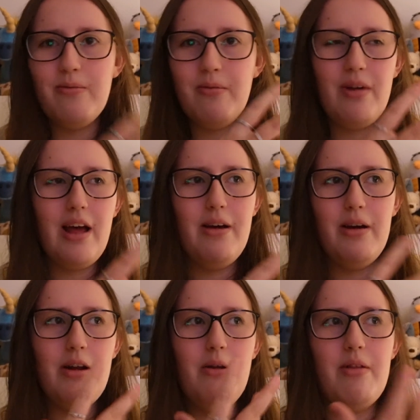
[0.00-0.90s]
Well, I
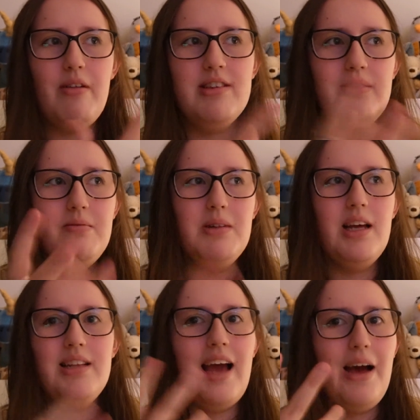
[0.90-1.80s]
don't know whether it's
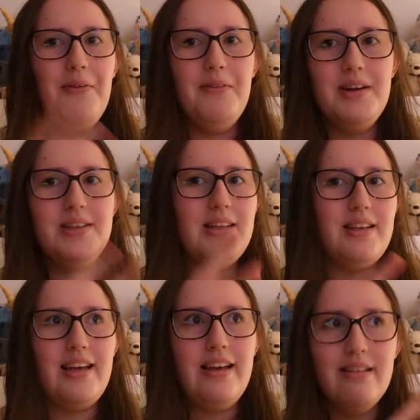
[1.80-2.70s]
a town, a
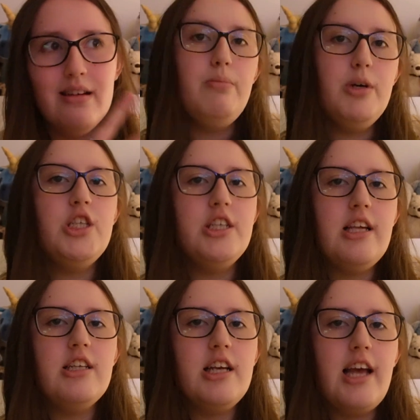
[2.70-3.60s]
city, but she
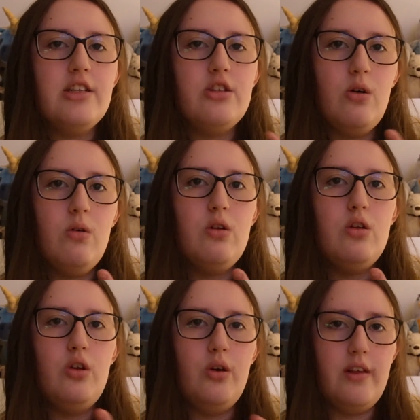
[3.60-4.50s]
essentially gets sold
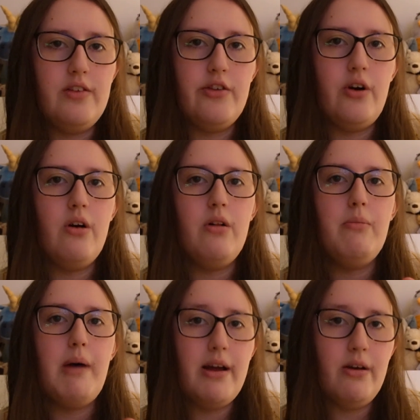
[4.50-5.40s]
to this Jarl
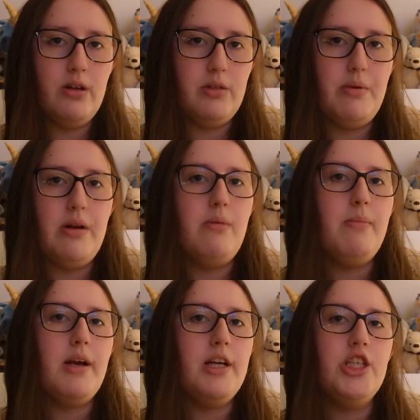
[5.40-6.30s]
by her husband
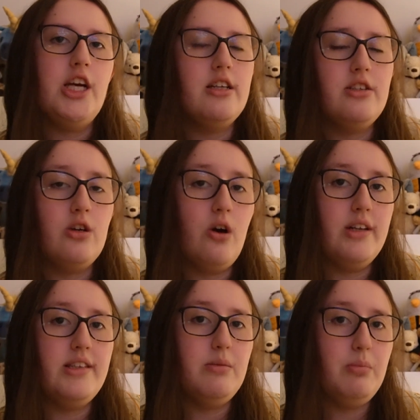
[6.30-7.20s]
because she has a
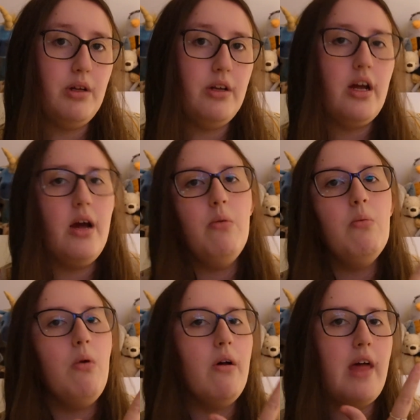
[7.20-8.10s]
goddess's blood, and
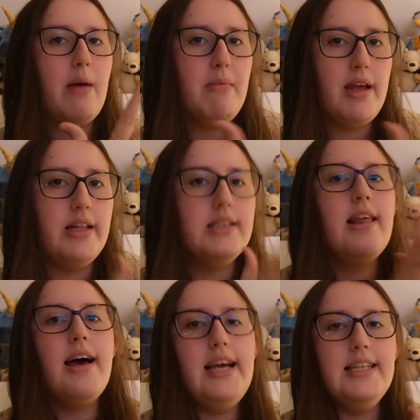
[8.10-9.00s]
what that means,
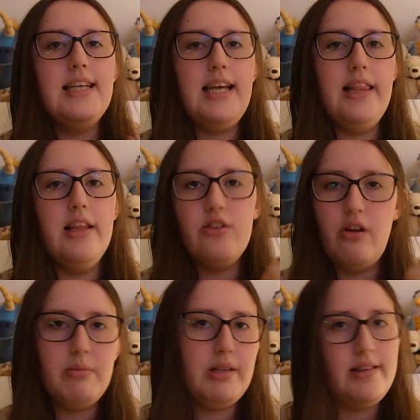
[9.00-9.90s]
that is in the
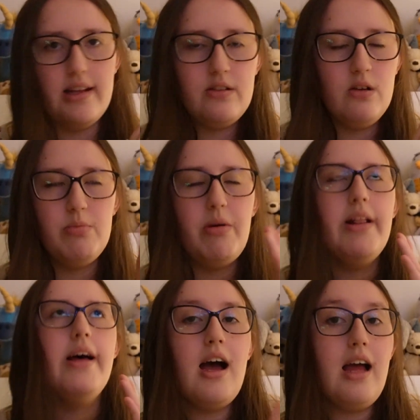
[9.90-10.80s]
synopsis, that's not a
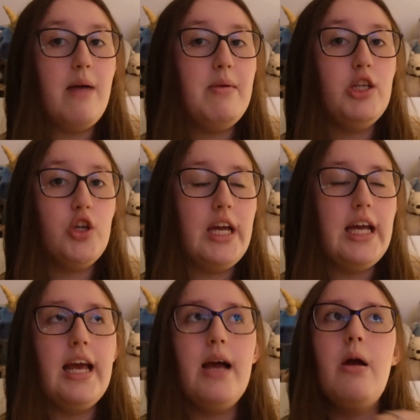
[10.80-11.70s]
spoiler. I am enjoying
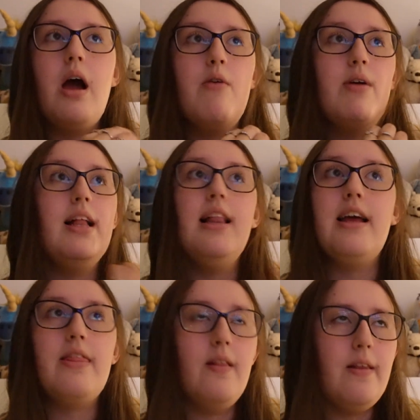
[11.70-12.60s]
it. I really
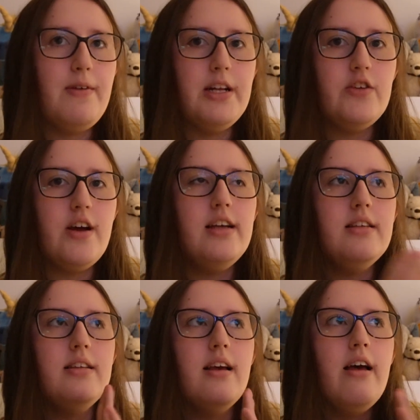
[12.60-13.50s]
like the love interest.